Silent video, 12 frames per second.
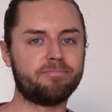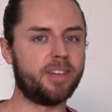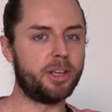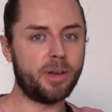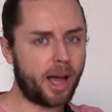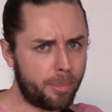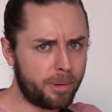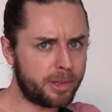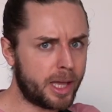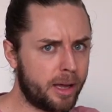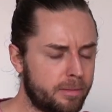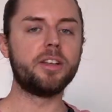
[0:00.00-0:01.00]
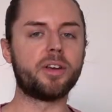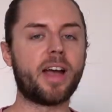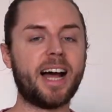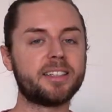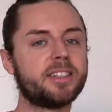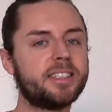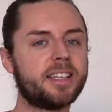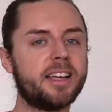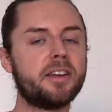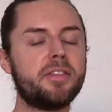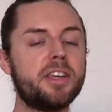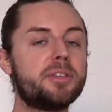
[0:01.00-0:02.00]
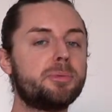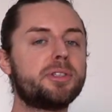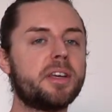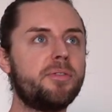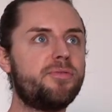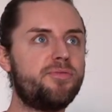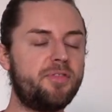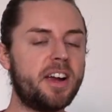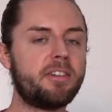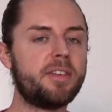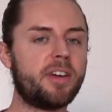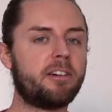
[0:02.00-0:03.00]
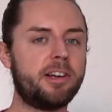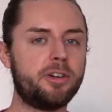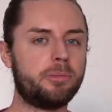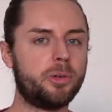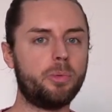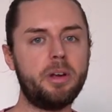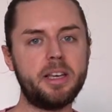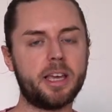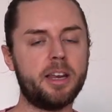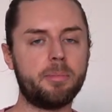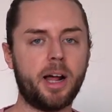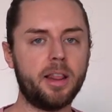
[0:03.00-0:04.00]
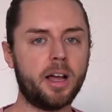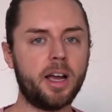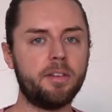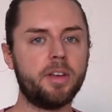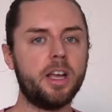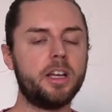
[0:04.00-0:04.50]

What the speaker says: Are you happy with that? So as I said, this was a very, very normal week in my life.